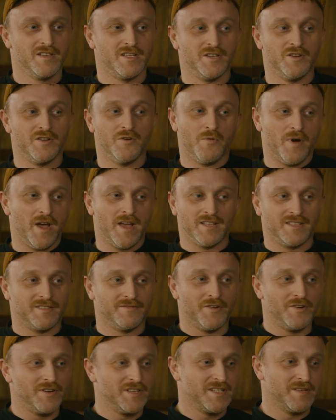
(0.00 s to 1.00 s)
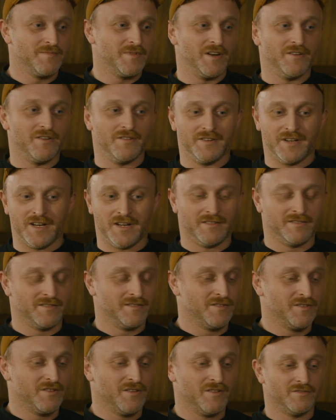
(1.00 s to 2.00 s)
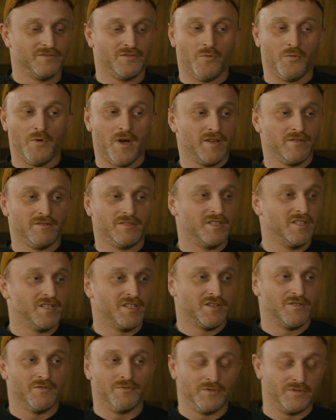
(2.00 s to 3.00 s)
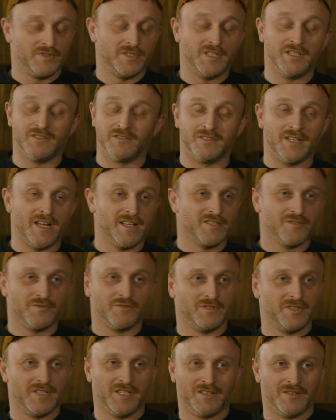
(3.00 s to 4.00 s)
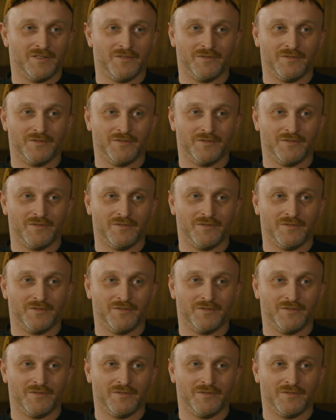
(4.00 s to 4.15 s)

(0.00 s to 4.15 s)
In a way, it's very similar than the way you teach your routine, a dance routine.